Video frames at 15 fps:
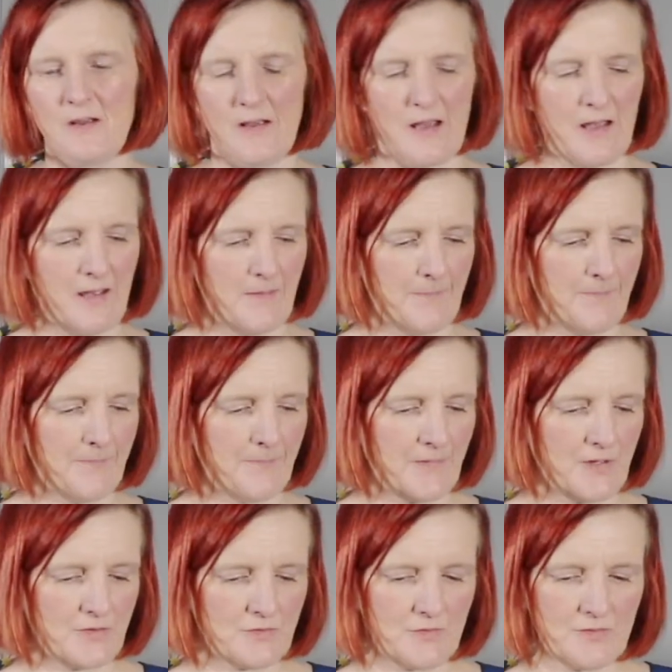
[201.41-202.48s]

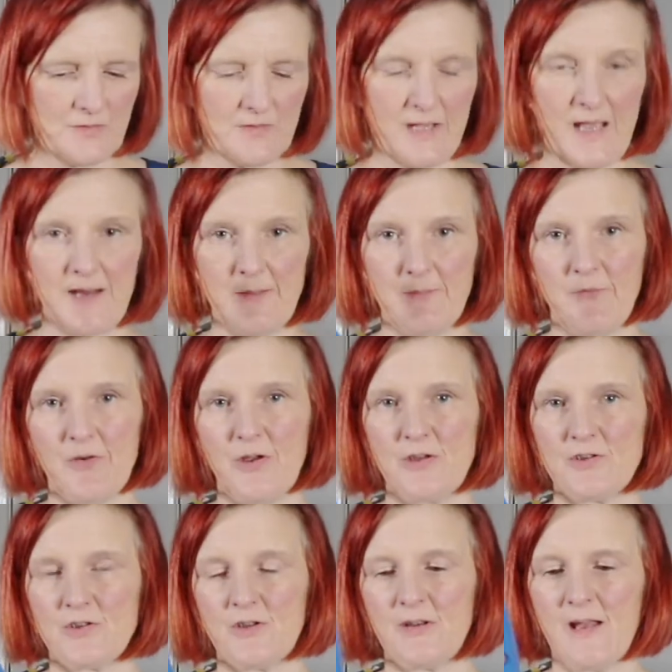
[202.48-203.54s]
denim
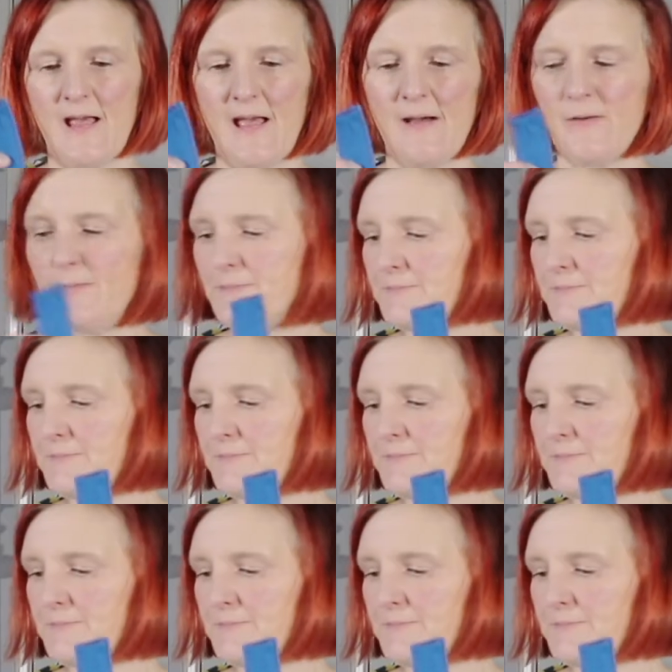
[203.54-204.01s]
version now.